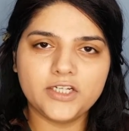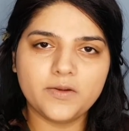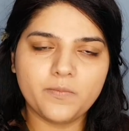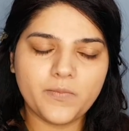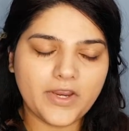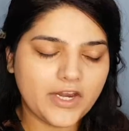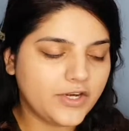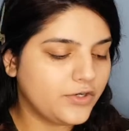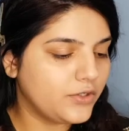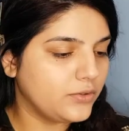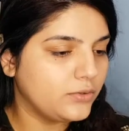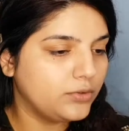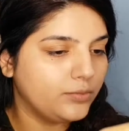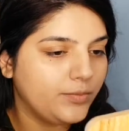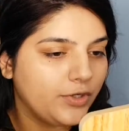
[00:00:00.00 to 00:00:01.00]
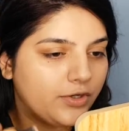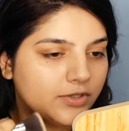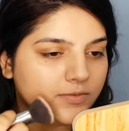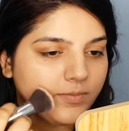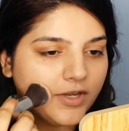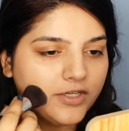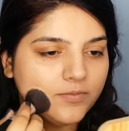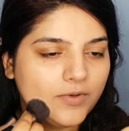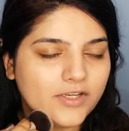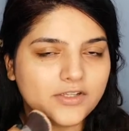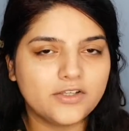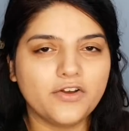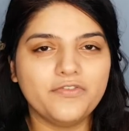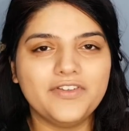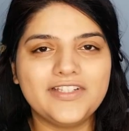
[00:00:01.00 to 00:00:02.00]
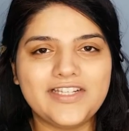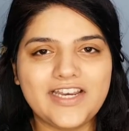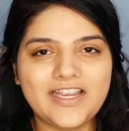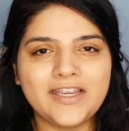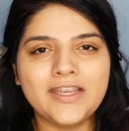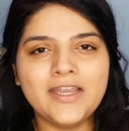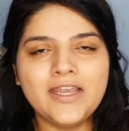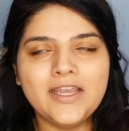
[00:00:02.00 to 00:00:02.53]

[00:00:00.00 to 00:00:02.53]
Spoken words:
compared to beauty sponge, because obviously